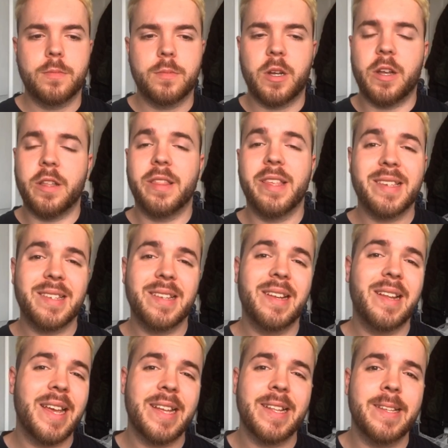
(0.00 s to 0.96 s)
And this
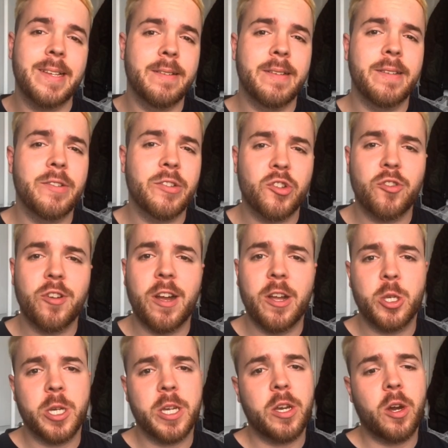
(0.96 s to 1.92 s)
laying 0-0
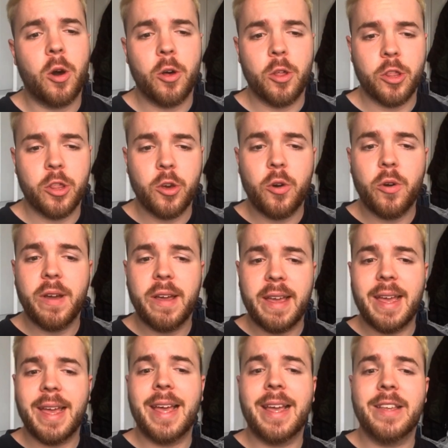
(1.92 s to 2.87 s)
strategy, although
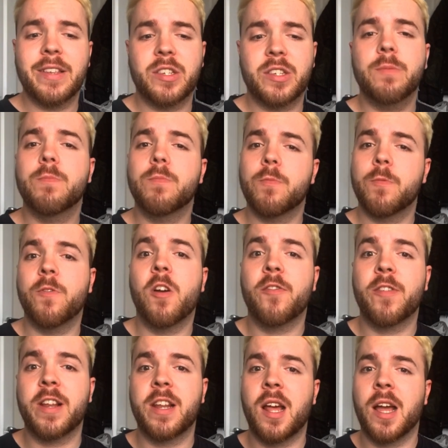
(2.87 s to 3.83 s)
it is
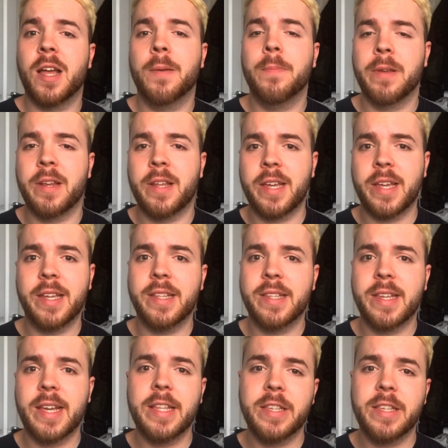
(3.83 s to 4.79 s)
very liability
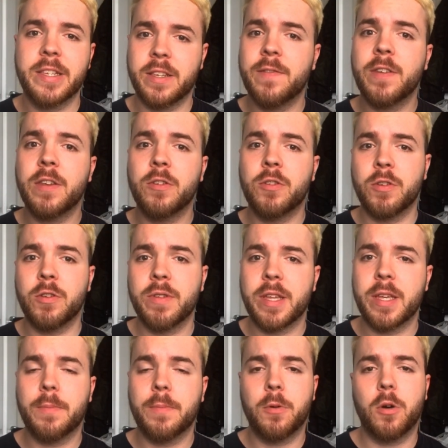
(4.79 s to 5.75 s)
intensive, you do need
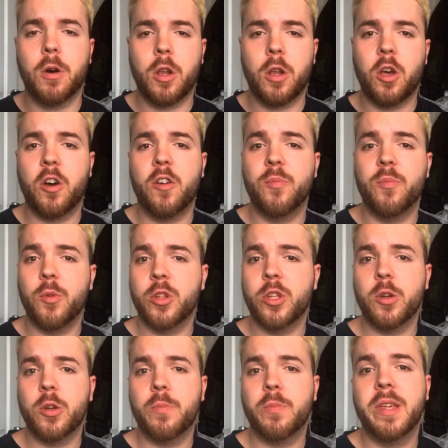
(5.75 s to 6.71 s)
to put a lot of money
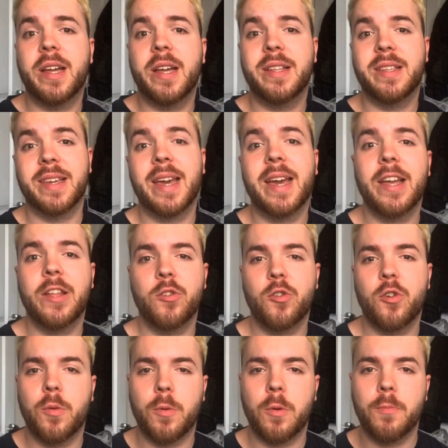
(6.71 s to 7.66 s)
up there to get a
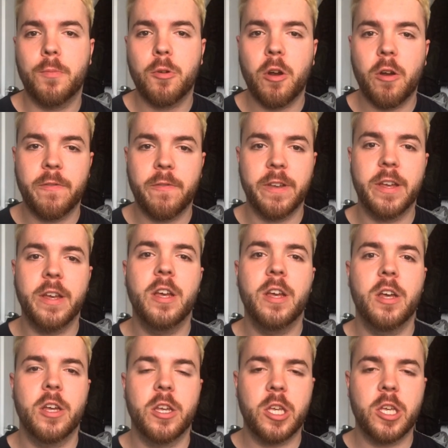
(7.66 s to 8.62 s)
notable profit,
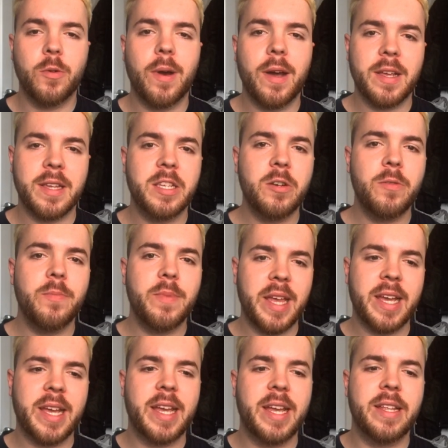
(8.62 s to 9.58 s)
you are still
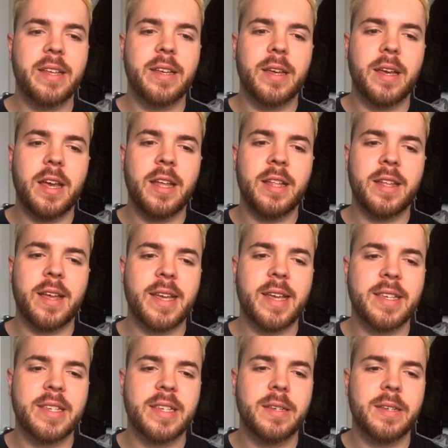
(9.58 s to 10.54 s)
making a
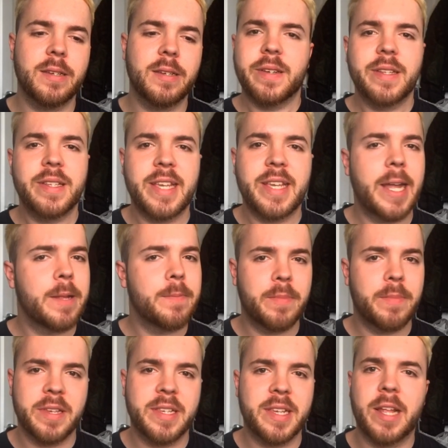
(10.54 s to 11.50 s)
nice
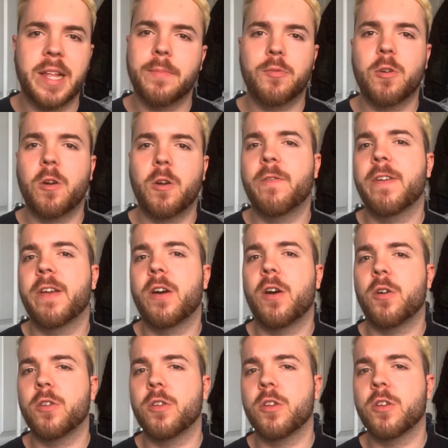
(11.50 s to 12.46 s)
10% profit
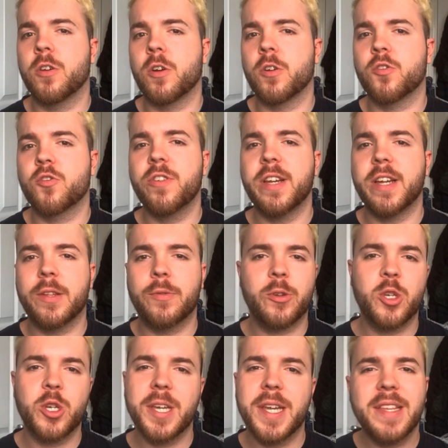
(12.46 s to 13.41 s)
on your trade,
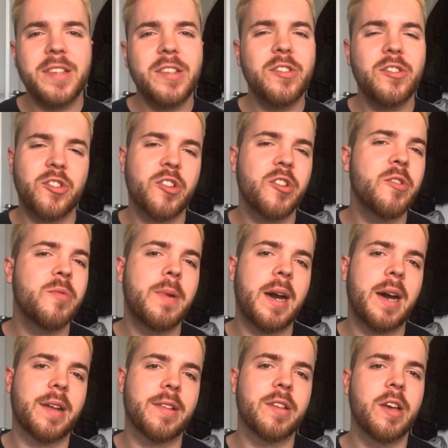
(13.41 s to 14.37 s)
which isn't too
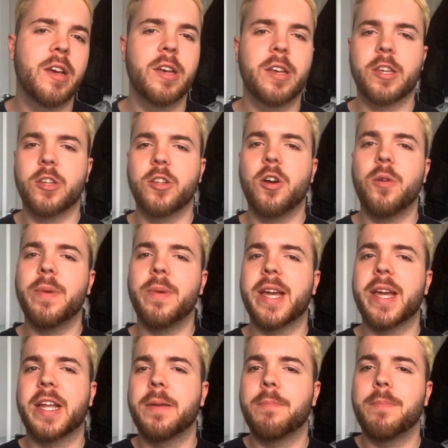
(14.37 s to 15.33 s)
bad. You're not
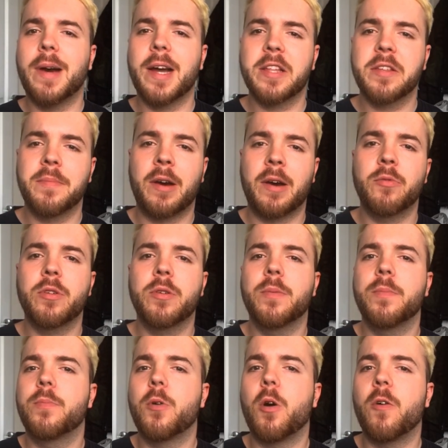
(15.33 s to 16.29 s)
making a mad amount,
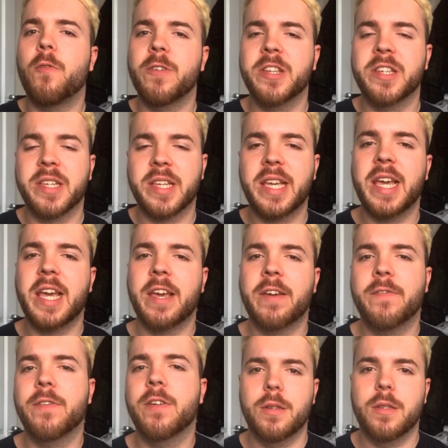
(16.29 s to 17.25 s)
but obviously
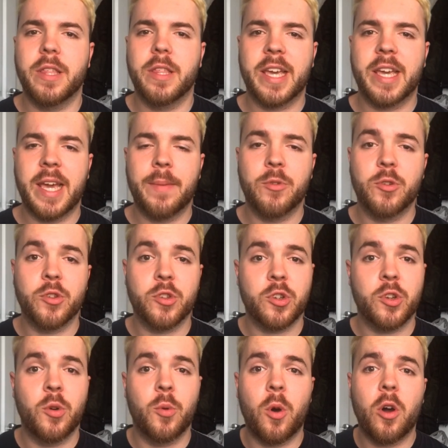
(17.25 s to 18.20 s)
if the game does
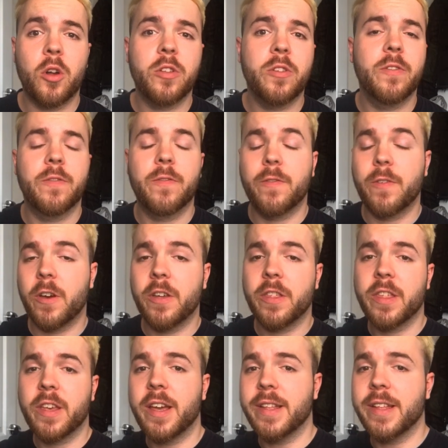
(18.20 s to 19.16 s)
go on
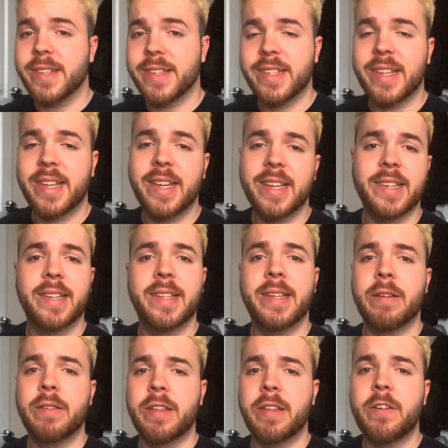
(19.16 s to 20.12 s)
further and stays at
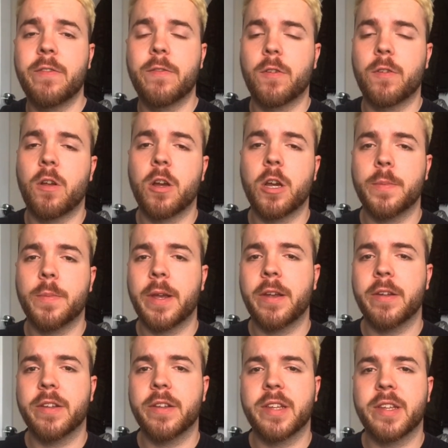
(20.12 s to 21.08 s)
0-0 for a longer
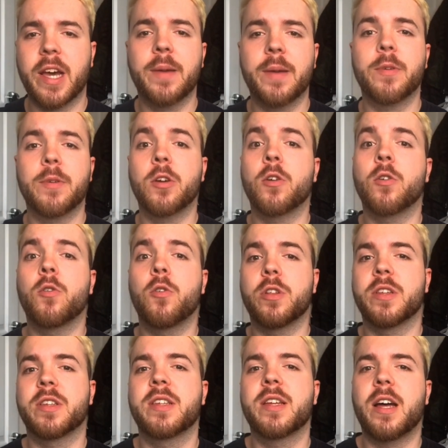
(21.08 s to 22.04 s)
period of time, you're going
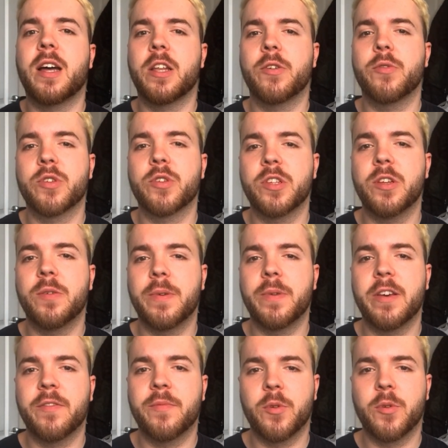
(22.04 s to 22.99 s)
to start losing a bit
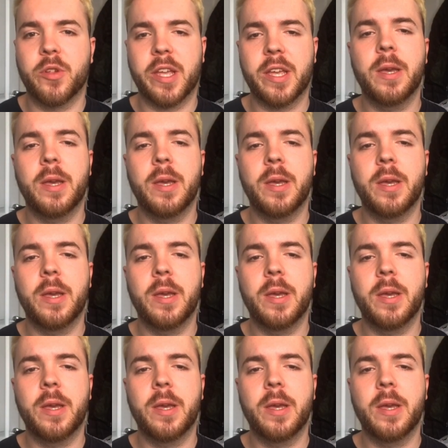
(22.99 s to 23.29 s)
of money.